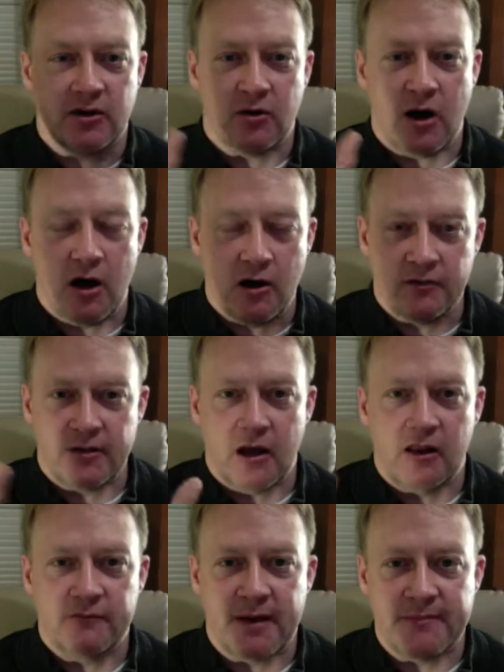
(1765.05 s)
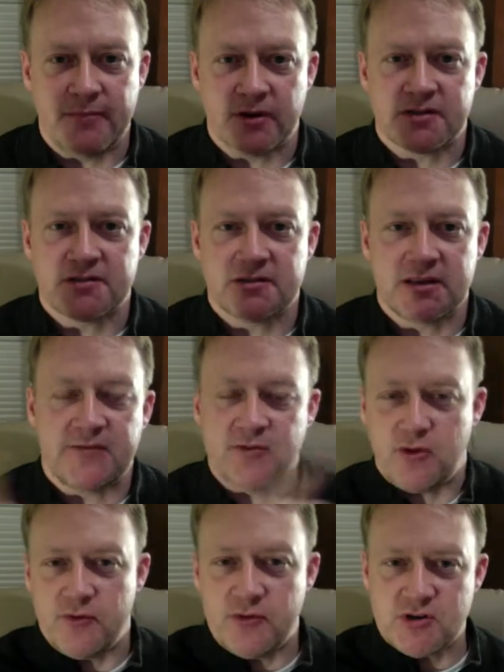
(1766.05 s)
all of my books, even
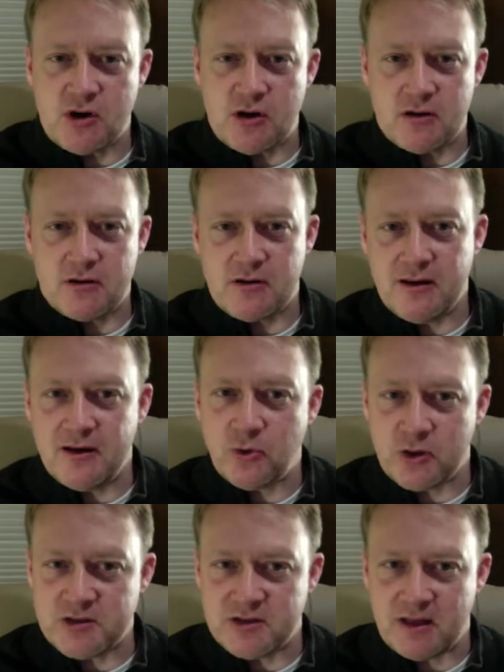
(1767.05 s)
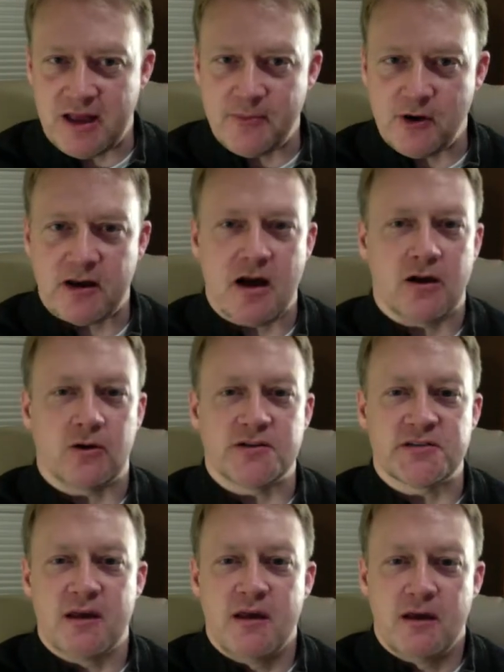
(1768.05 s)
though those are according to the Library of
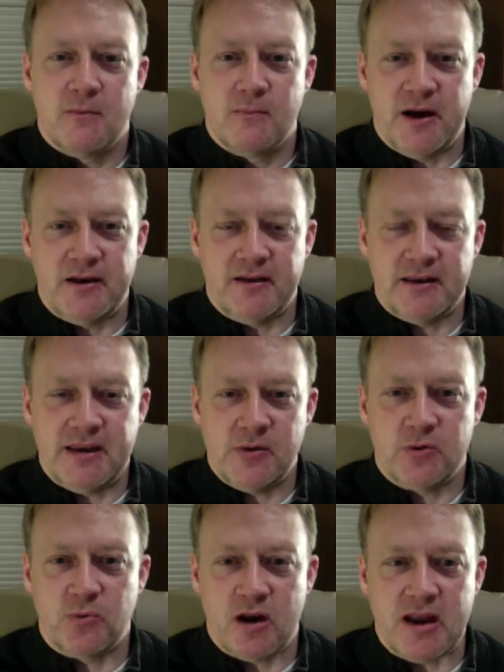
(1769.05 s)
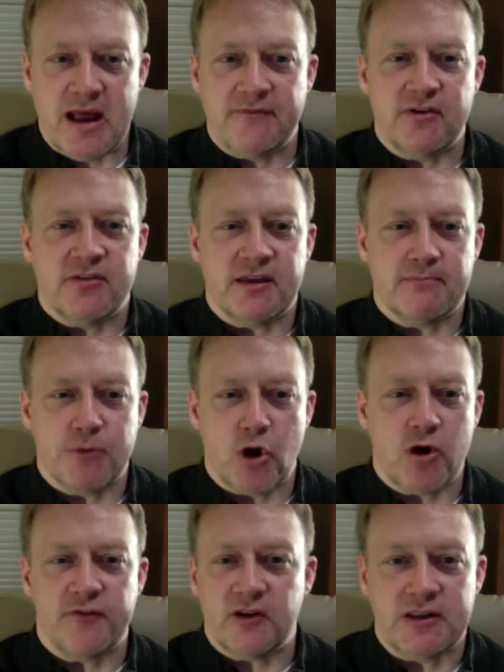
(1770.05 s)
Congress, but he would want everything
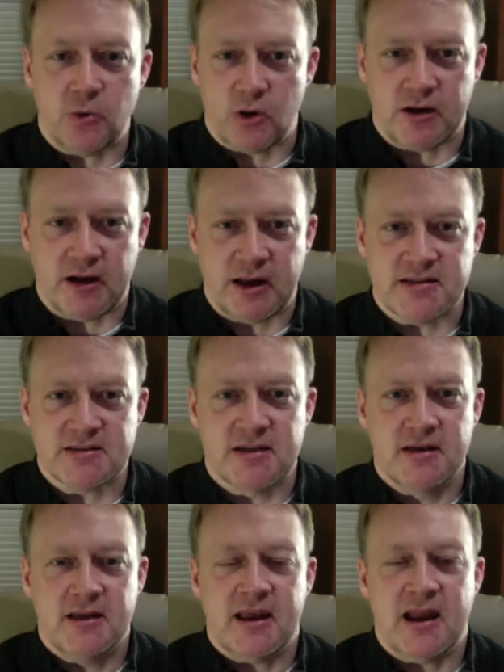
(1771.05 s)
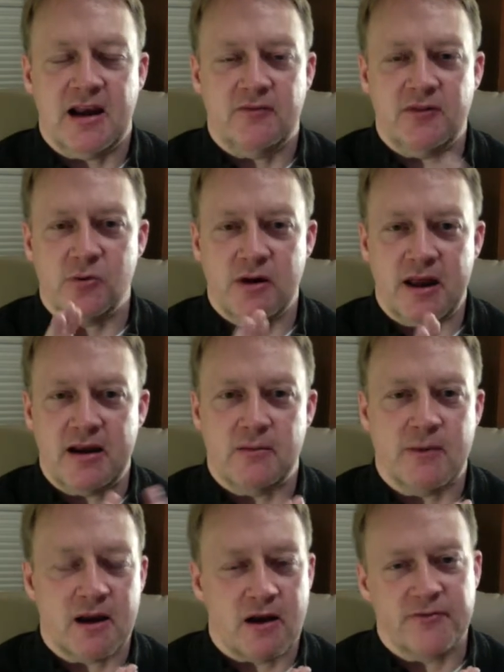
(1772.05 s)
perfectly organized. And if he were to enter
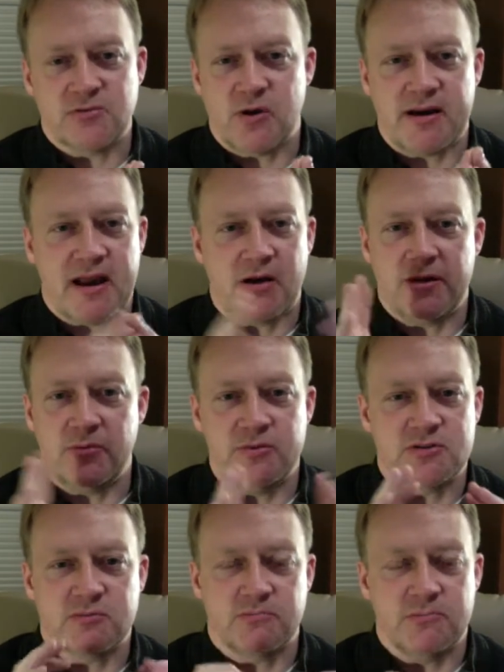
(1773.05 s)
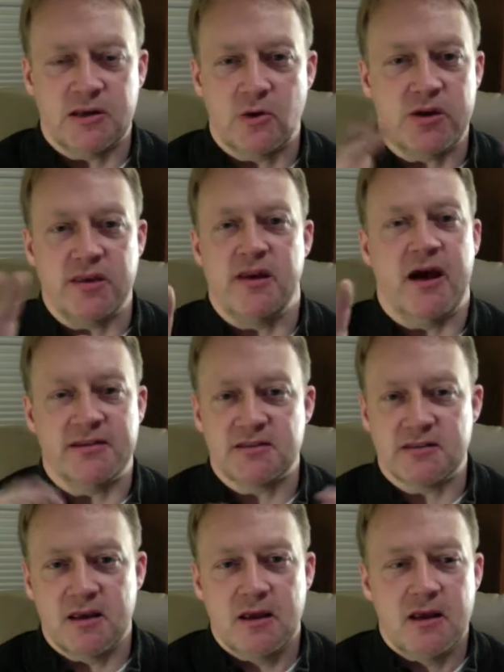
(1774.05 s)
my office right now, he would just be going
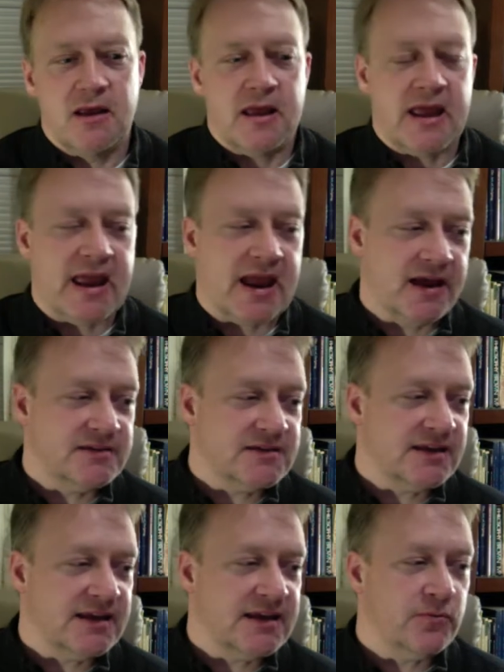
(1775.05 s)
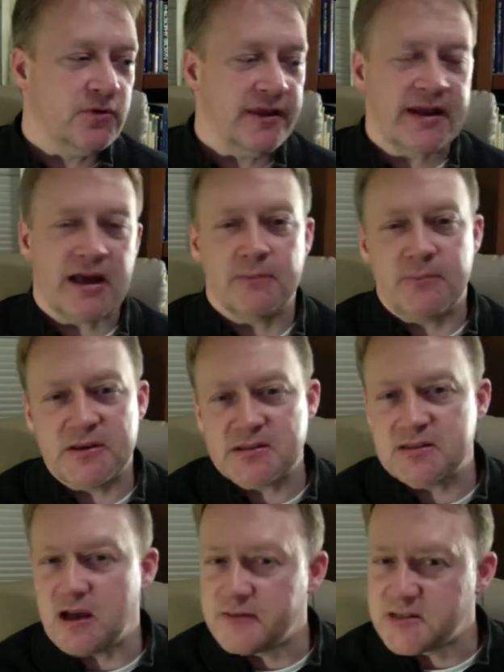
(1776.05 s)
nuts. And he really kind of
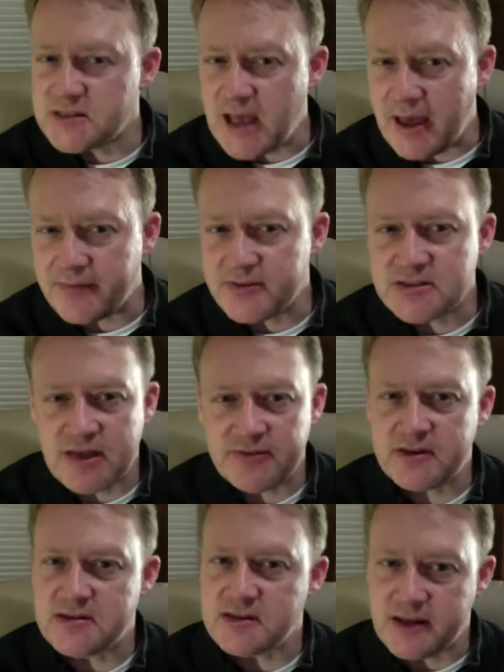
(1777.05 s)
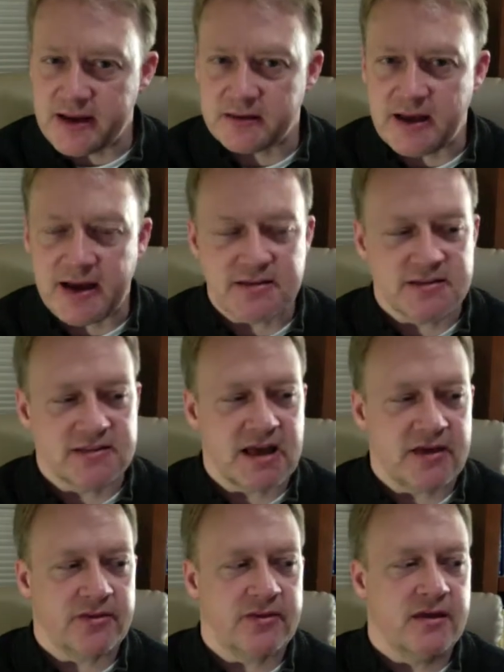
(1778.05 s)
pisses off Seth. Seth doesn't like that.
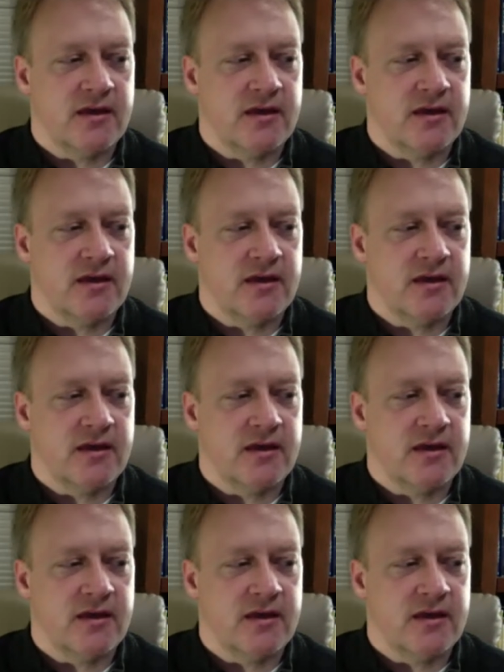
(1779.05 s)
Seth,